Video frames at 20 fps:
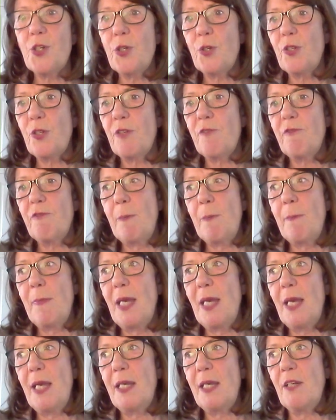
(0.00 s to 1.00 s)
do the
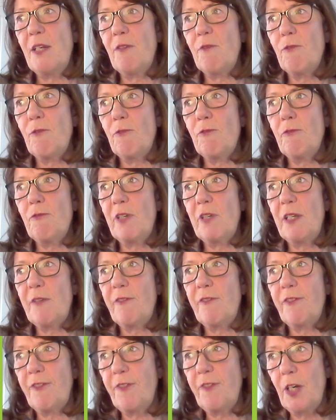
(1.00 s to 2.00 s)
remaining
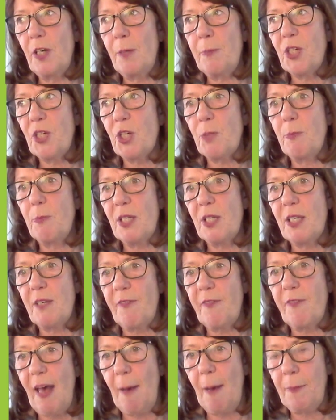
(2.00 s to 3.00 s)

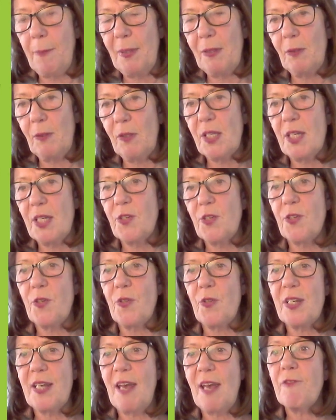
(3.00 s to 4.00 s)
refurbishment of that building
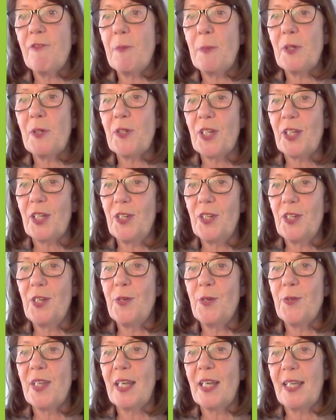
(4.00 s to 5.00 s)
so that everybody can
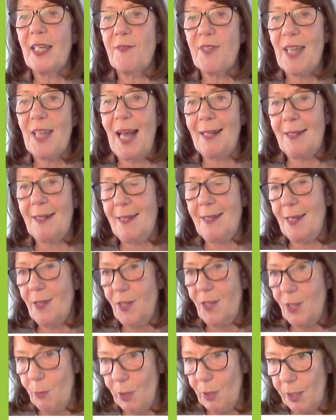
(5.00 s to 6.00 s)
use it, gives
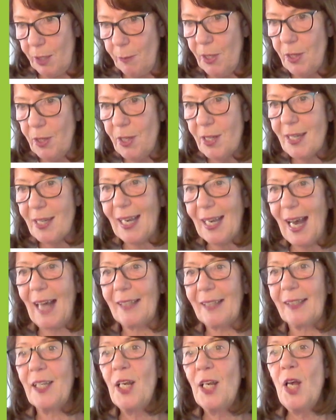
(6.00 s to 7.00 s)
access to a community
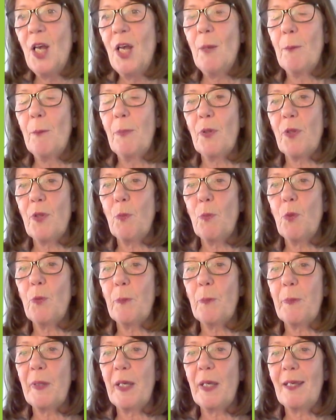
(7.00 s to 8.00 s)
garden, but they
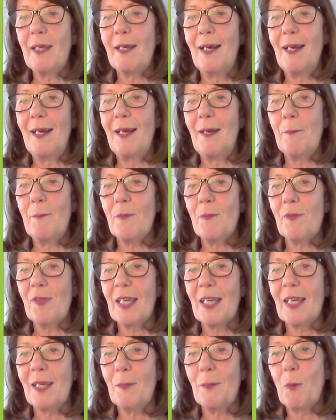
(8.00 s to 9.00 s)
won't be
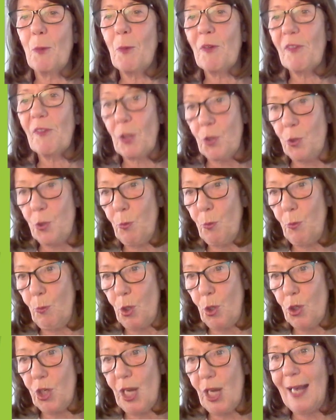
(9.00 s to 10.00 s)
thinking, well, we've got to
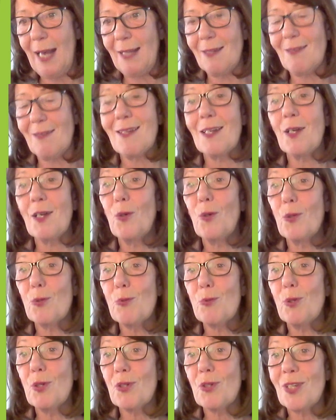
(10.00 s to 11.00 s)
wash our hands in
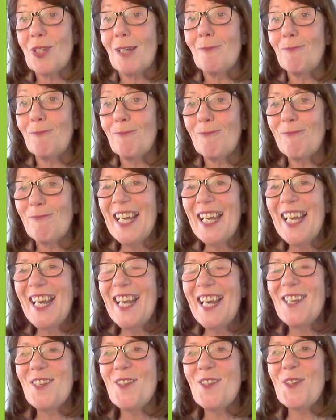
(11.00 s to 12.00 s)
cold water.
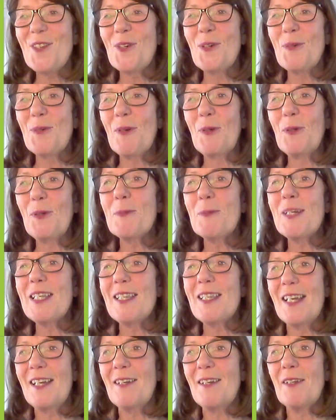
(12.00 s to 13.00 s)
So we're
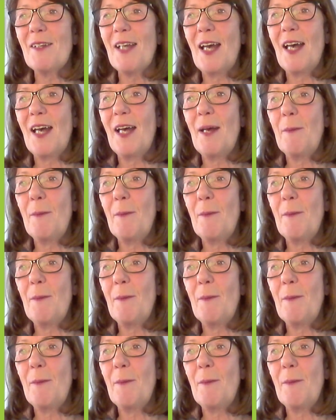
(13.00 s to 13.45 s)
hoping that